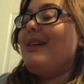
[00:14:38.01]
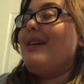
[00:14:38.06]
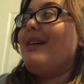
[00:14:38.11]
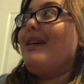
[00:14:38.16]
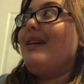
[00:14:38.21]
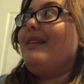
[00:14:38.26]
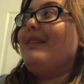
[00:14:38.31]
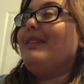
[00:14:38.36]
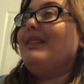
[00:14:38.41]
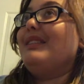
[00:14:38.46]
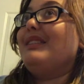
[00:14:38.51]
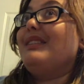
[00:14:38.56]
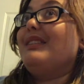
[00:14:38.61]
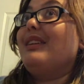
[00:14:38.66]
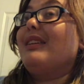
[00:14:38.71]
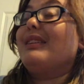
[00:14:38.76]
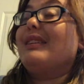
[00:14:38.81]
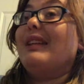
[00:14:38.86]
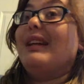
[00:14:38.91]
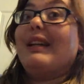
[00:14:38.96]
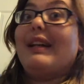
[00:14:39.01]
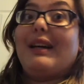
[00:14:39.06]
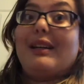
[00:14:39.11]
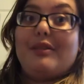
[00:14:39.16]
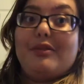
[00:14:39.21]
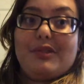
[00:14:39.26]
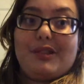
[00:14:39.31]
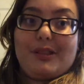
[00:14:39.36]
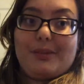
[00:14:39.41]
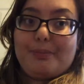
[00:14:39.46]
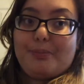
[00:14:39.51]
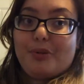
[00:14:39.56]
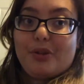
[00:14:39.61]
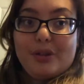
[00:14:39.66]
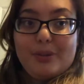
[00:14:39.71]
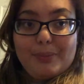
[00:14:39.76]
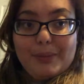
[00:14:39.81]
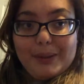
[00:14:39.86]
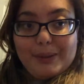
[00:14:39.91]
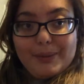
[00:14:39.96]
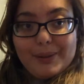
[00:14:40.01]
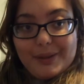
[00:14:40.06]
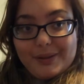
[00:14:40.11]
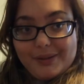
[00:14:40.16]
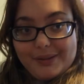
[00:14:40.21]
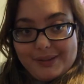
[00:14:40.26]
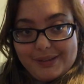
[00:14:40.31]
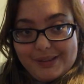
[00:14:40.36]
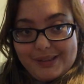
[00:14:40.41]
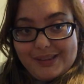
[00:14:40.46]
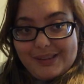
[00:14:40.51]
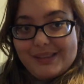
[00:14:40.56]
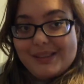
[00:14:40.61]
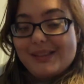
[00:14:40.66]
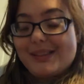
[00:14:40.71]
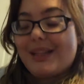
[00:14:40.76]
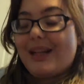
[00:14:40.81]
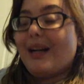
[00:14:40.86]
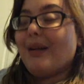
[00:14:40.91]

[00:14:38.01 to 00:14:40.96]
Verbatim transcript: And it's not that I don't support my parents.